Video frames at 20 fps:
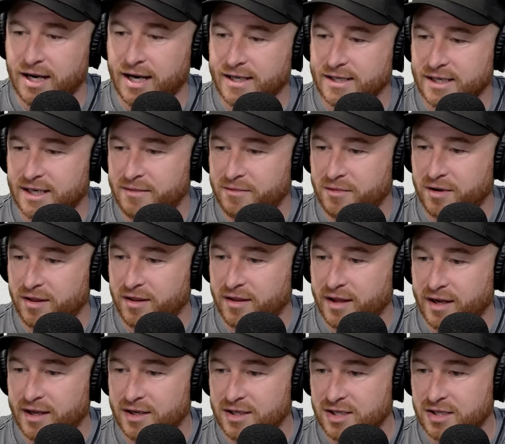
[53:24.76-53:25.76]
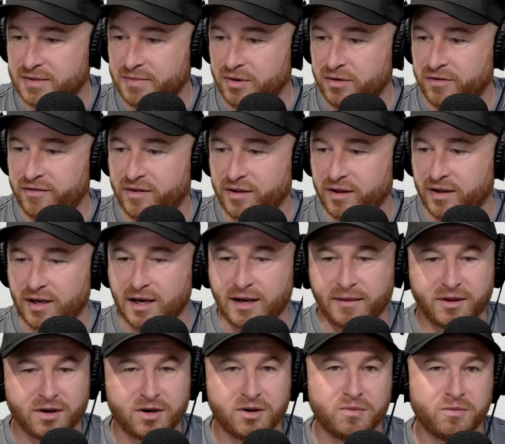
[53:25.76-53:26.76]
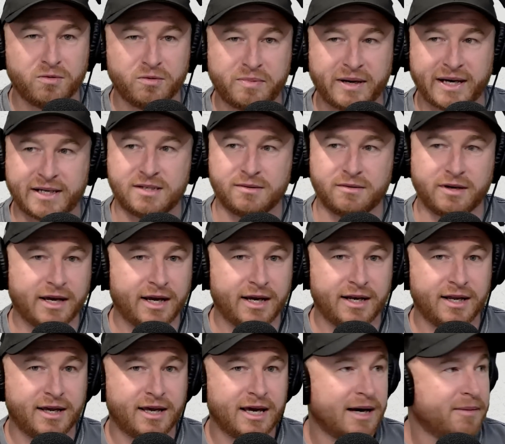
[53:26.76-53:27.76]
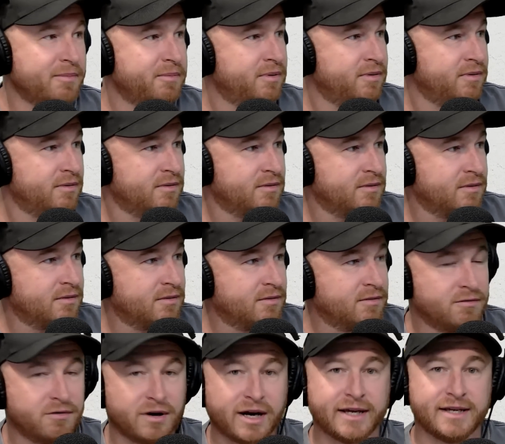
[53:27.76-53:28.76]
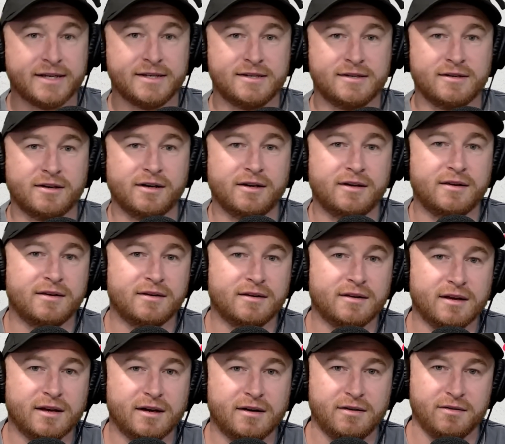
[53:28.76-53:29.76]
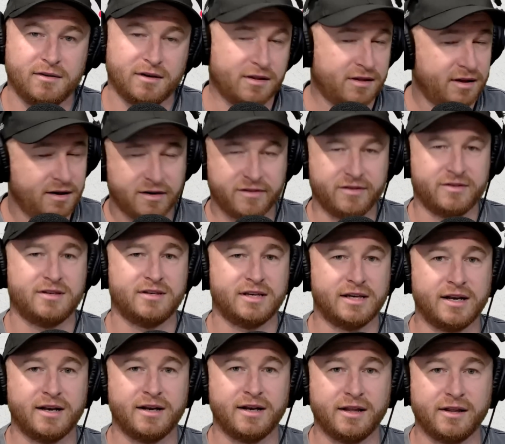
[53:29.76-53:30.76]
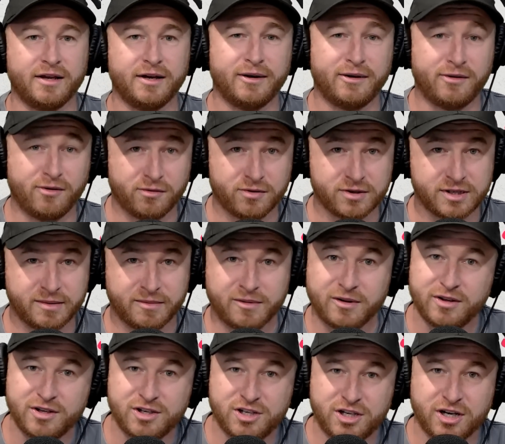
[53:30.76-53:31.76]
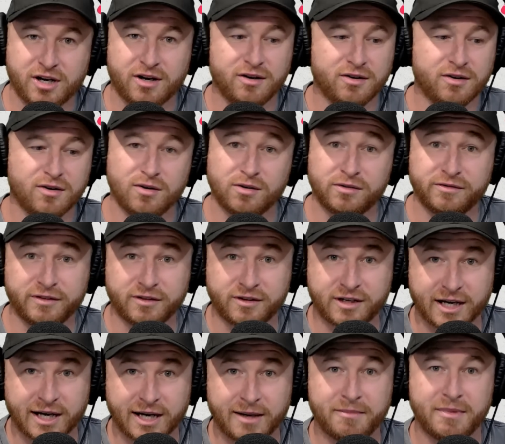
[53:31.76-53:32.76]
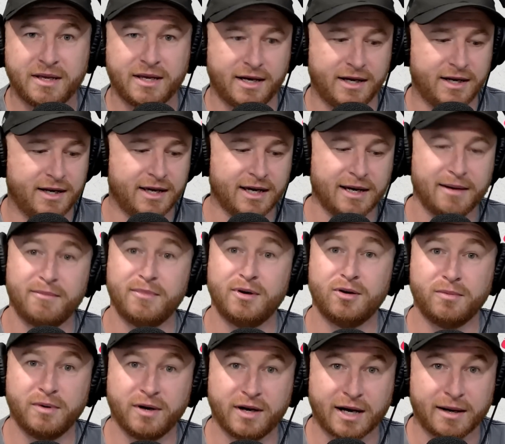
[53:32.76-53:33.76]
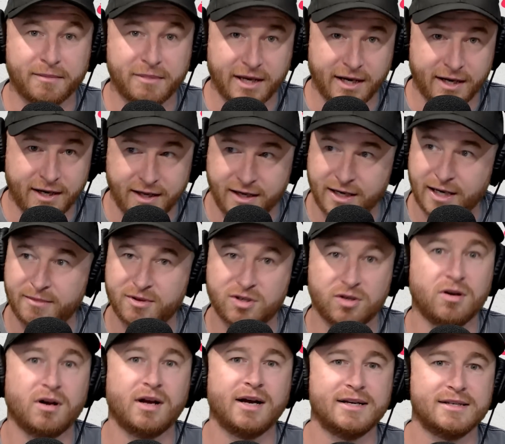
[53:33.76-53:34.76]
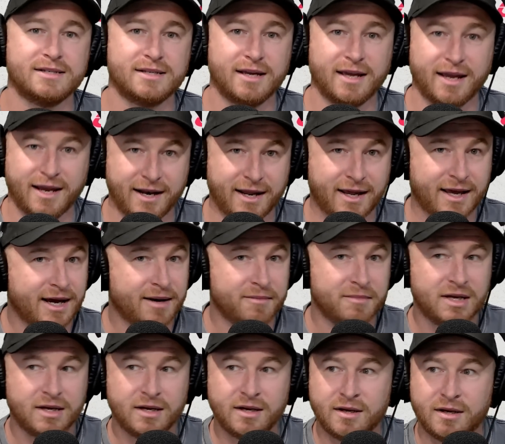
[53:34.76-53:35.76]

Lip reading: ask him whether they can just move the Goodwood back to a handicap race. Like I think I said it nearly ad nauseum on this show. Caulfield Cup, handicap, Melbourne Cup, handicap, Doncaster, handicap.